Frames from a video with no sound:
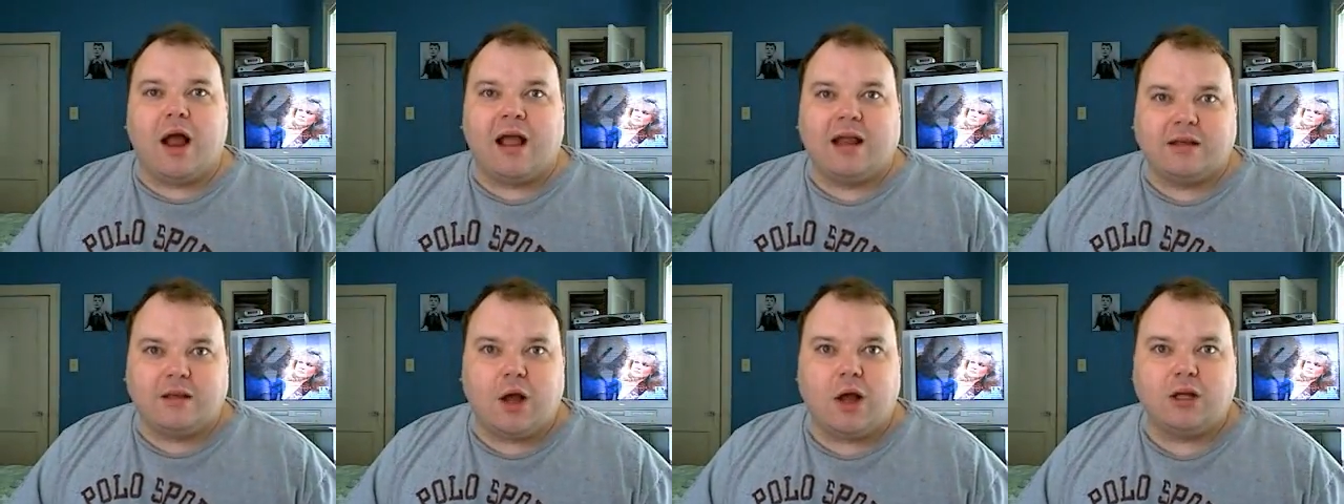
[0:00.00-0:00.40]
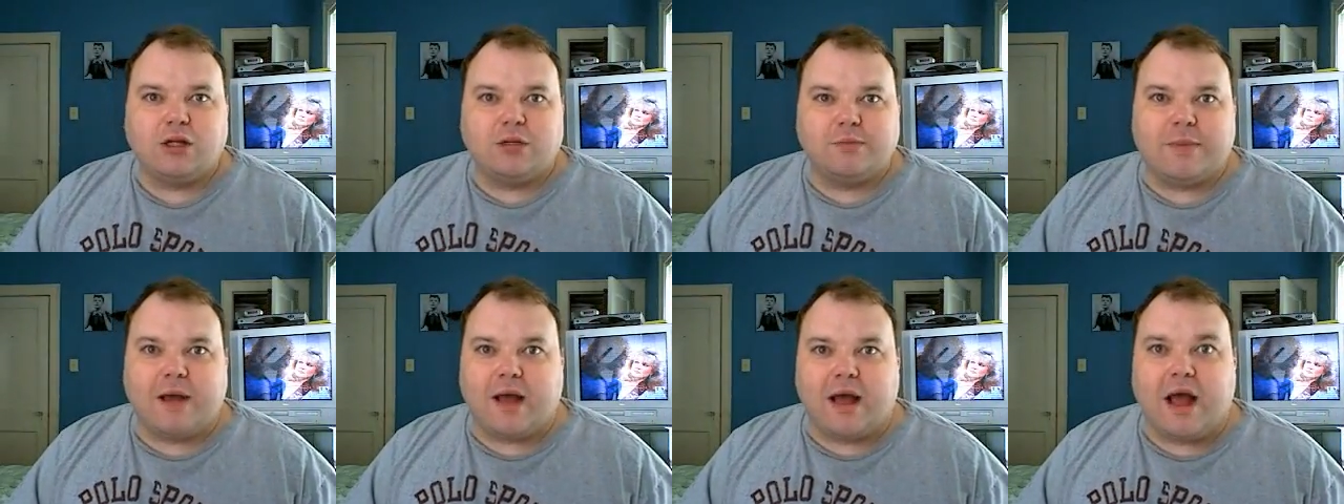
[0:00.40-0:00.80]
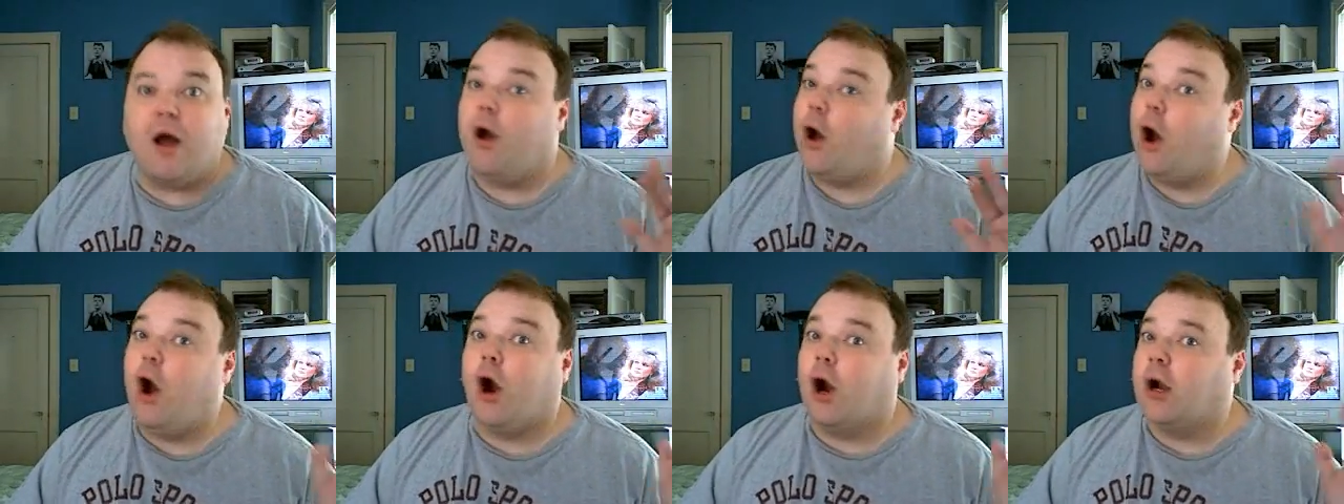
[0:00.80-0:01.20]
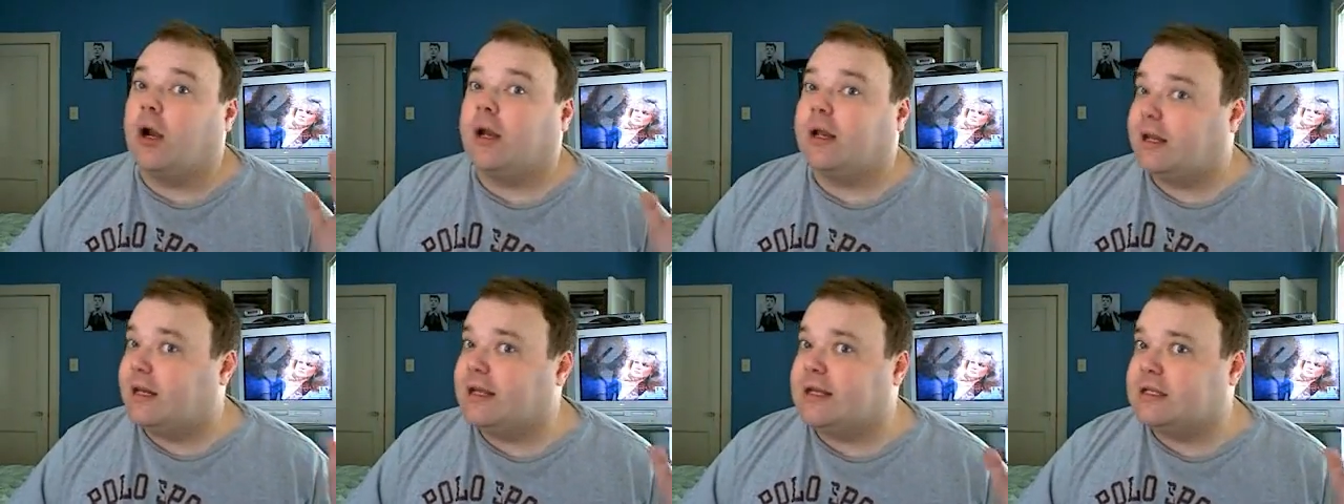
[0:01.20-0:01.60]
I talked about how
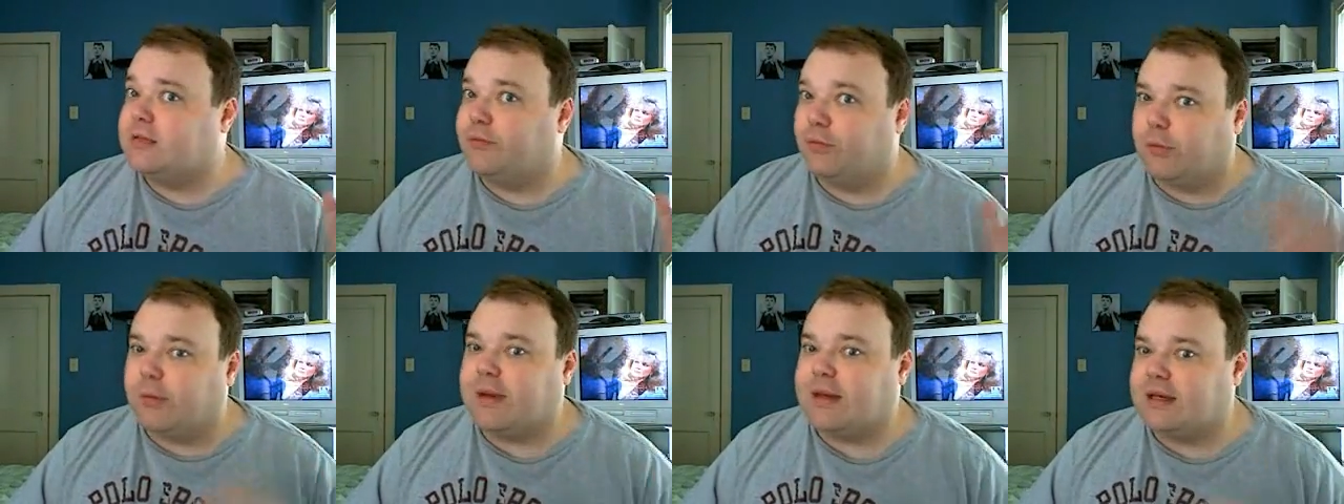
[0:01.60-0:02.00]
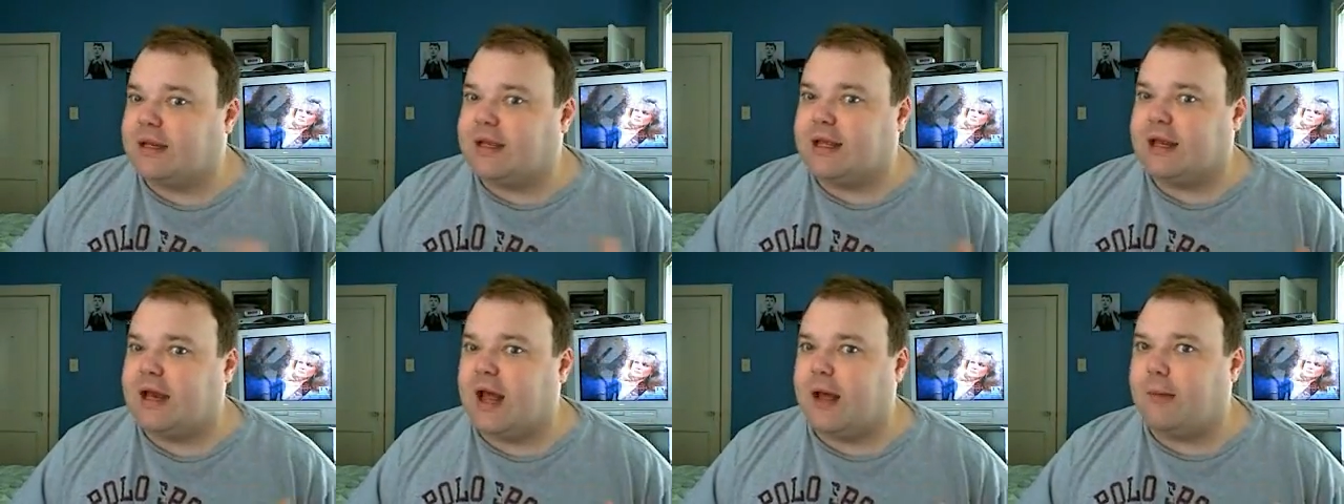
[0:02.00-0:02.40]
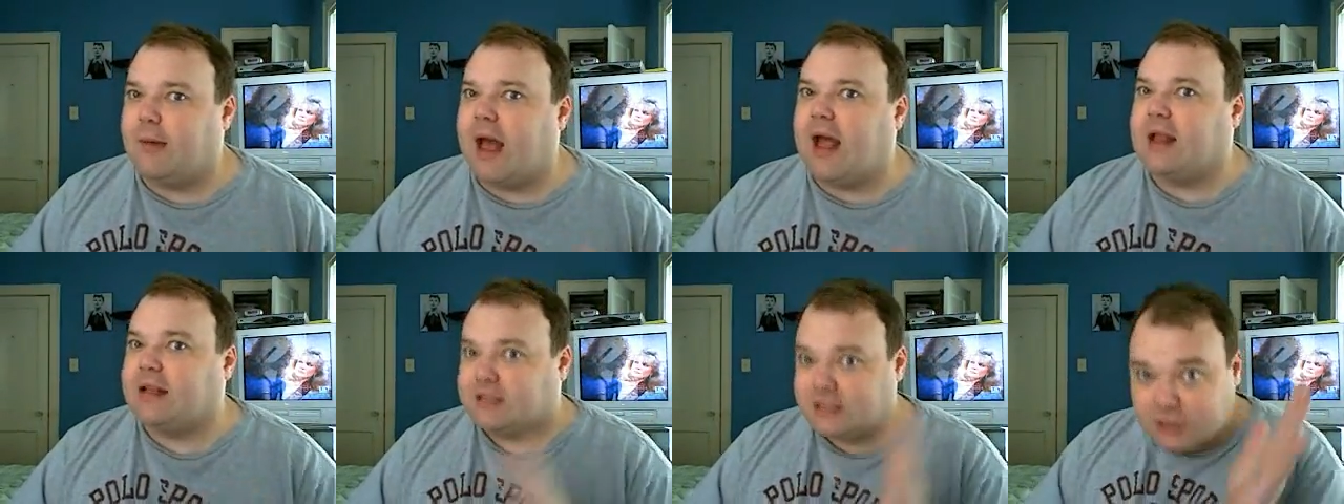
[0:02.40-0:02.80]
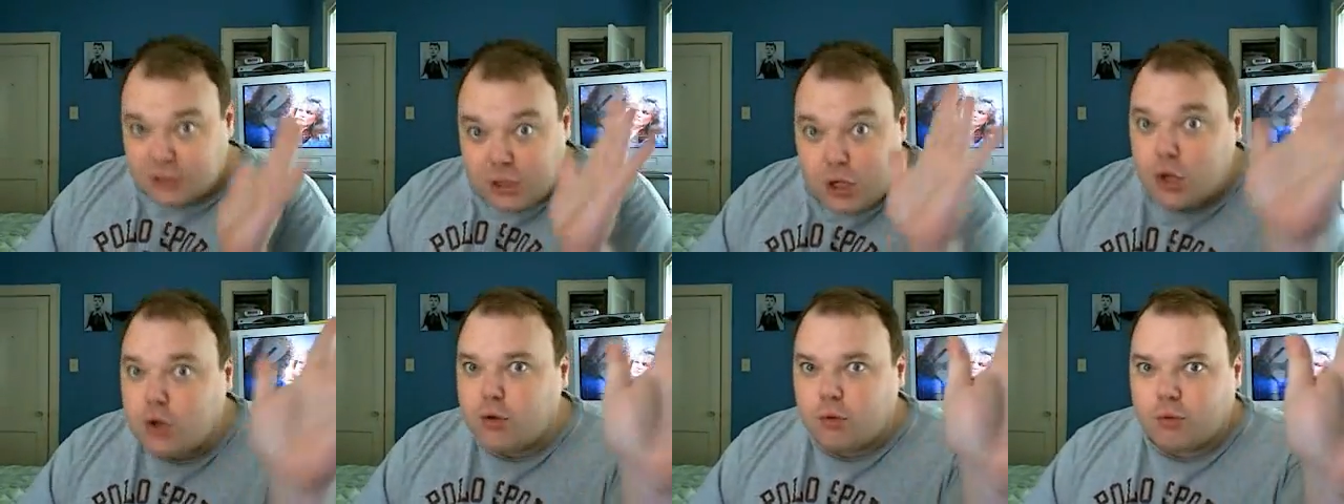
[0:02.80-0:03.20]
hard it is for me to get up. I
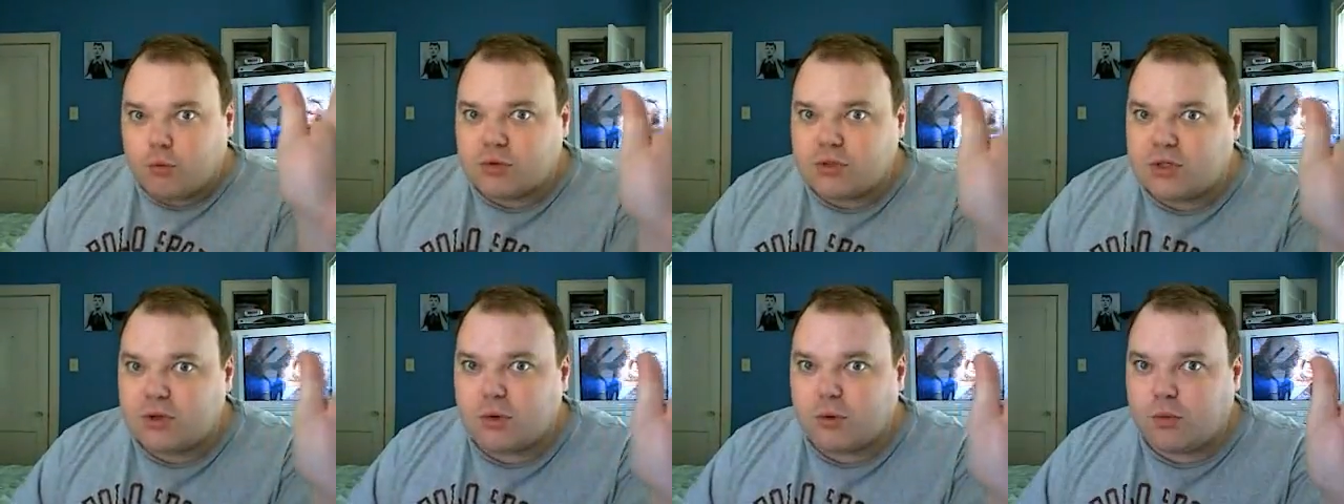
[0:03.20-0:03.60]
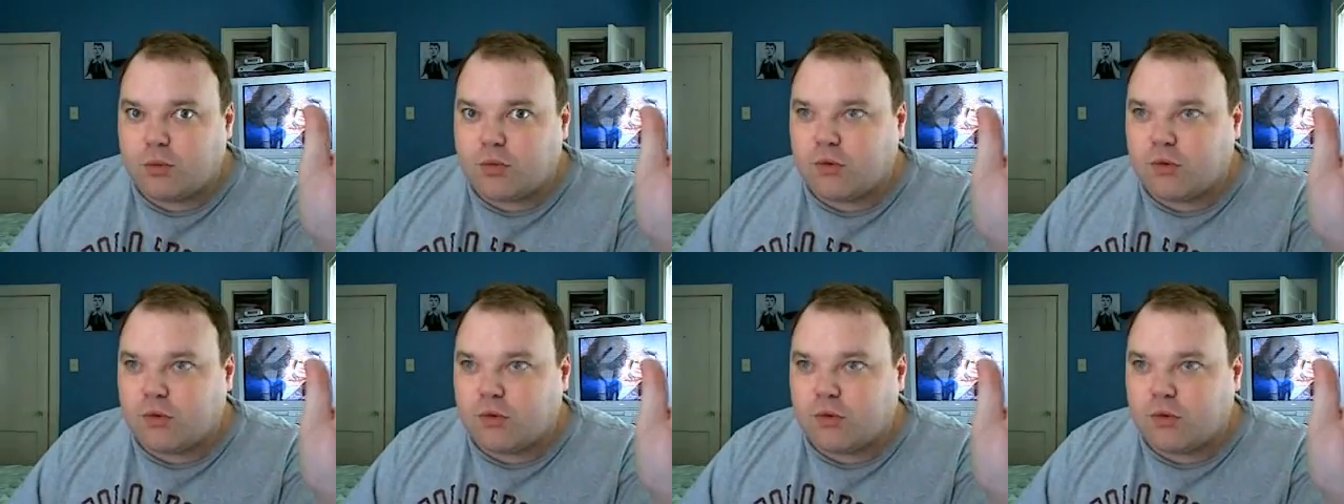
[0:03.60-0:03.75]
snoozed